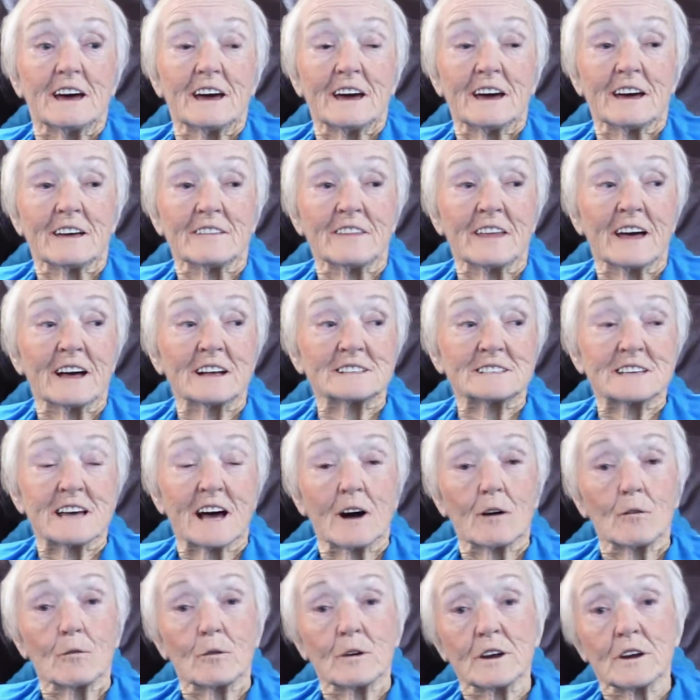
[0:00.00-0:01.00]
and that's
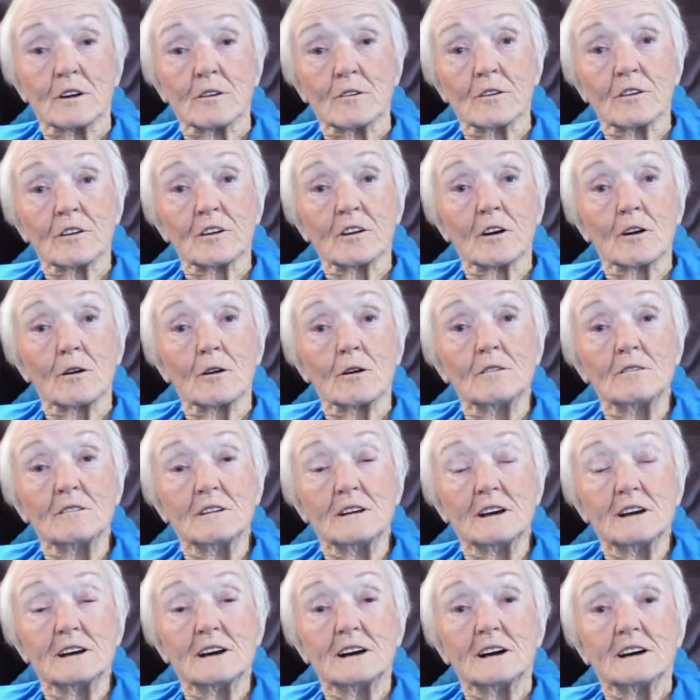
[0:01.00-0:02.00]
how we earned our
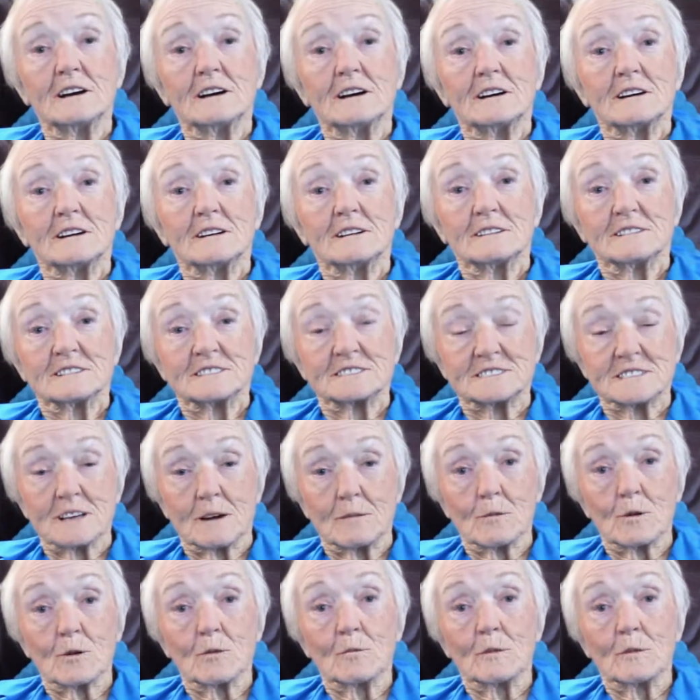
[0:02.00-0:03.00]
summer